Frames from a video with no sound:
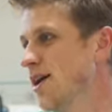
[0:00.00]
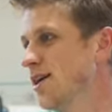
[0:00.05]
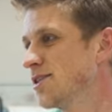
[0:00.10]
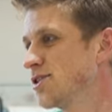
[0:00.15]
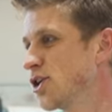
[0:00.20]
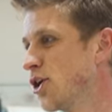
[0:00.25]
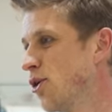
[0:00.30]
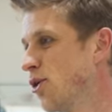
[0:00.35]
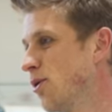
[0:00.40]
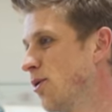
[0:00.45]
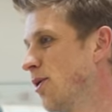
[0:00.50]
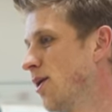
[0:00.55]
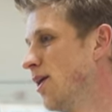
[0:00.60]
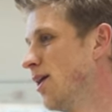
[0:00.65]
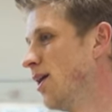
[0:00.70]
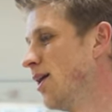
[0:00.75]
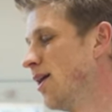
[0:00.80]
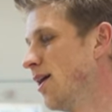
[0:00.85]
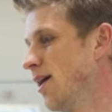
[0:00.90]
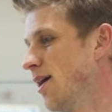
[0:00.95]
So
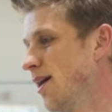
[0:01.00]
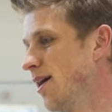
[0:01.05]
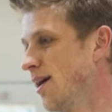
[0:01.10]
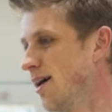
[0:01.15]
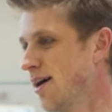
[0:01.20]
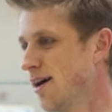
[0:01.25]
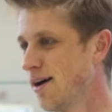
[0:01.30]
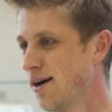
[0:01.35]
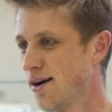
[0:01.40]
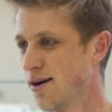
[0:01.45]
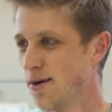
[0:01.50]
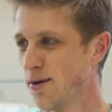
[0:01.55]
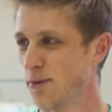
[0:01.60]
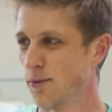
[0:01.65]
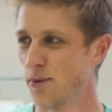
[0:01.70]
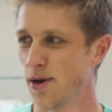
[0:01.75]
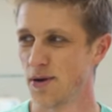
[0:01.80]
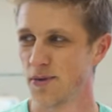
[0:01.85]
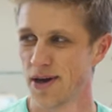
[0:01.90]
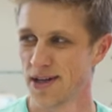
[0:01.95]

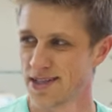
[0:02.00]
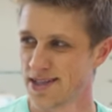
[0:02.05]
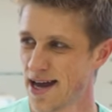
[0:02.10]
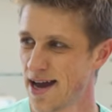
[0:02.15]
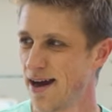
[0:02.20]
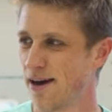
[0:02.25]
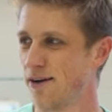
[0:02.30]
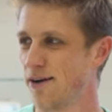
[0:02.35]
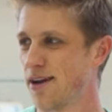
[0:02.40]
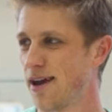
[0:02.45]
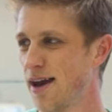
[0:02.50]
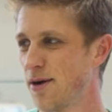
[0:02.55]
we went down